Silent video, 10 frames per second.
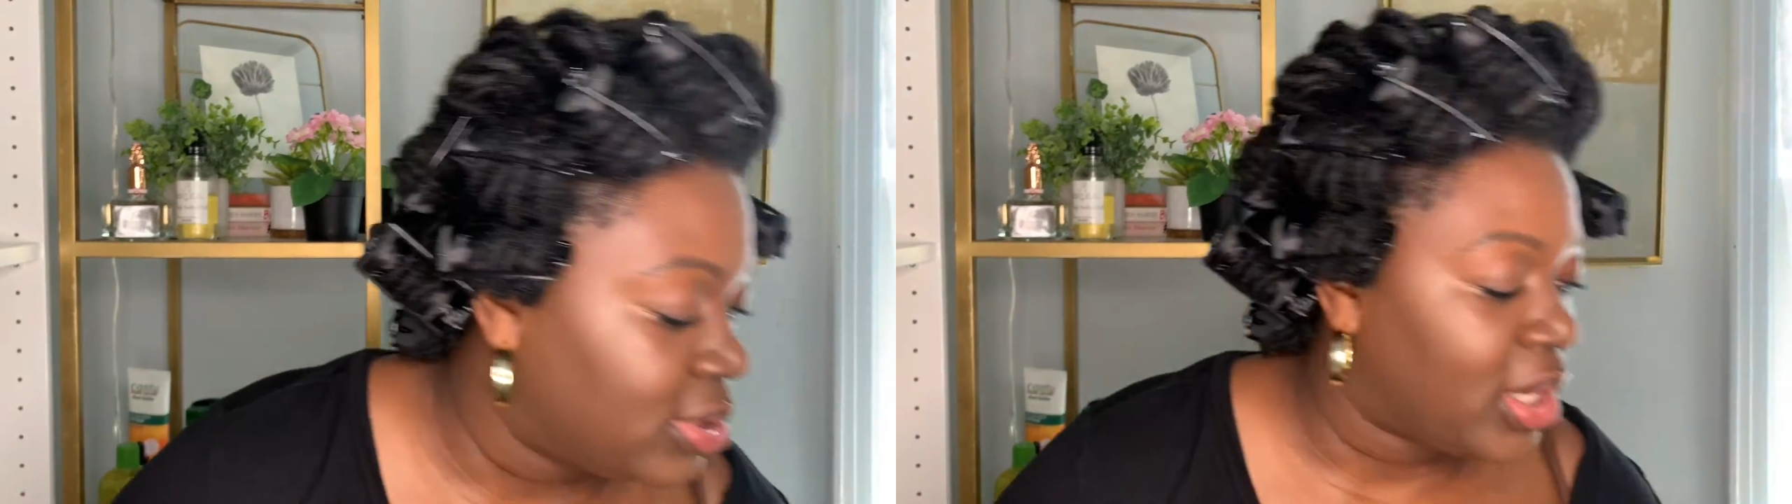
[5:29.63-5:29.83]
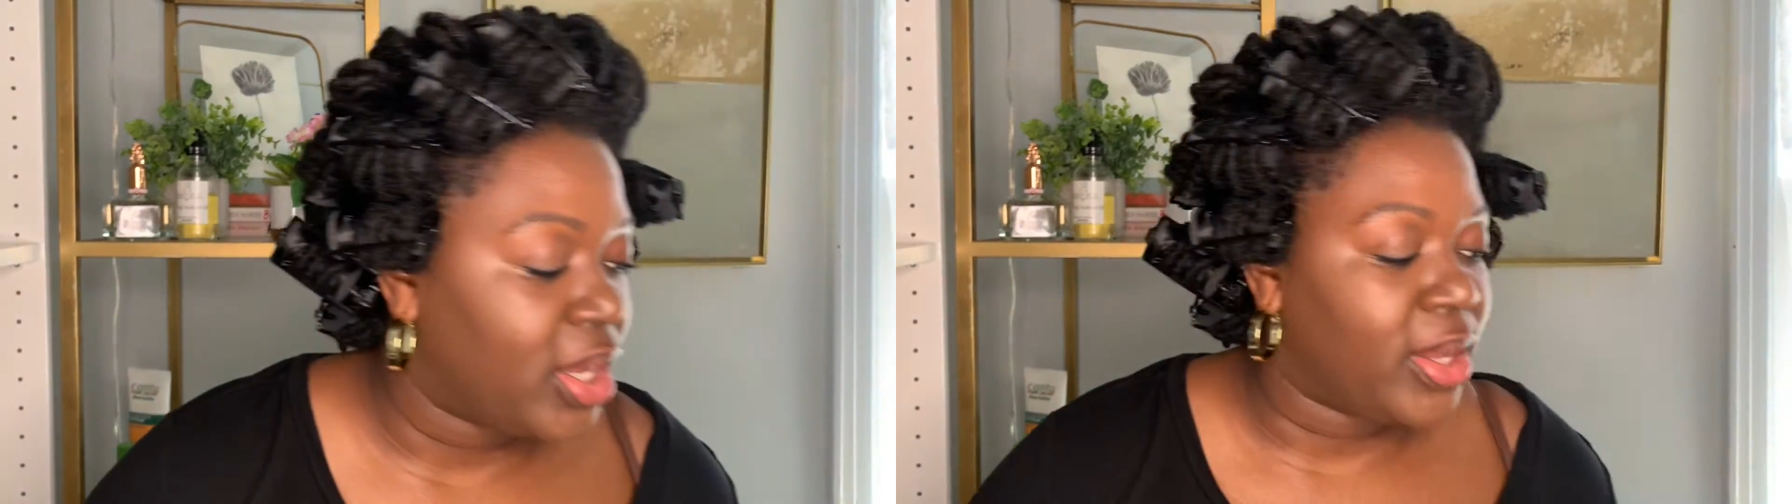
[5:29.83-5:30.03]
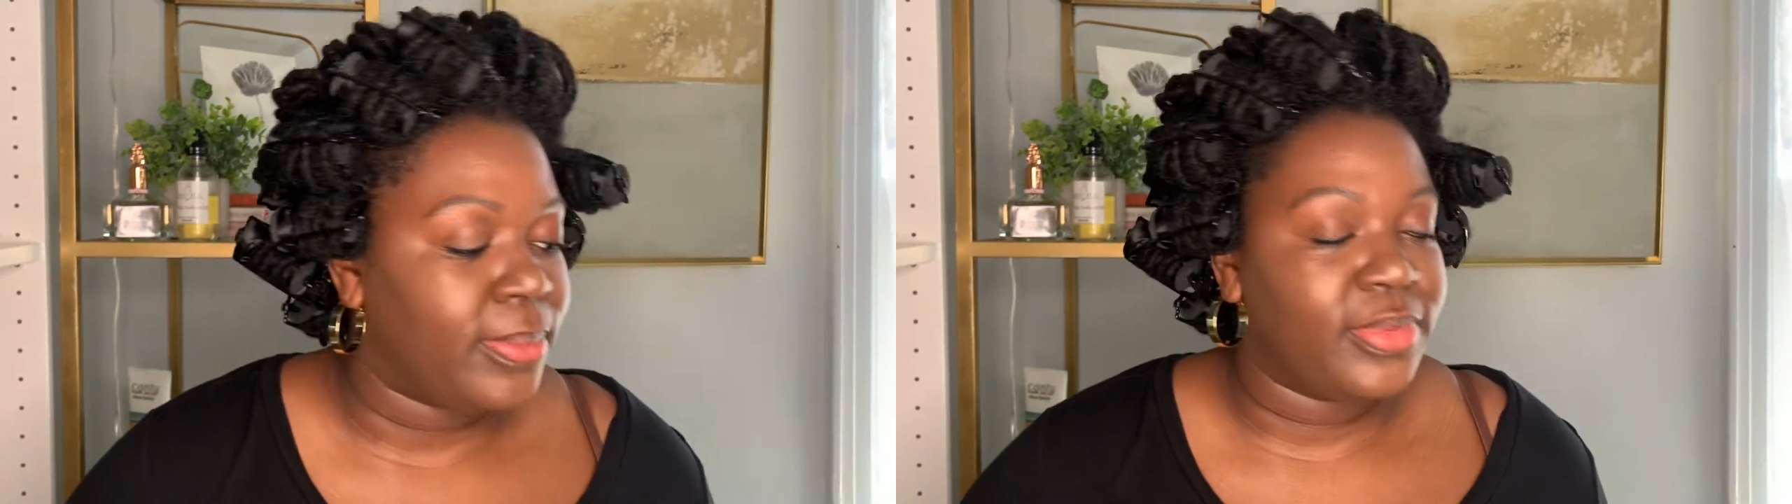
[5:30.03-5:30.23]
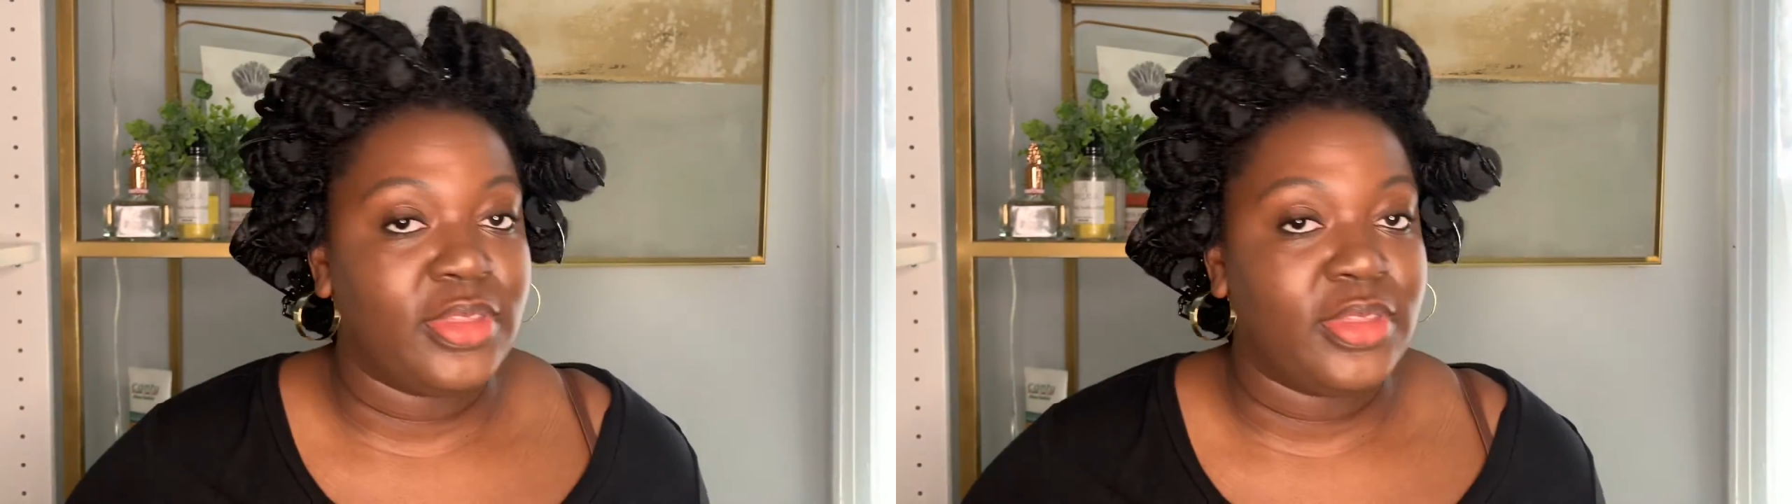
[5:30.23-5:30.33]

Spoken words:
my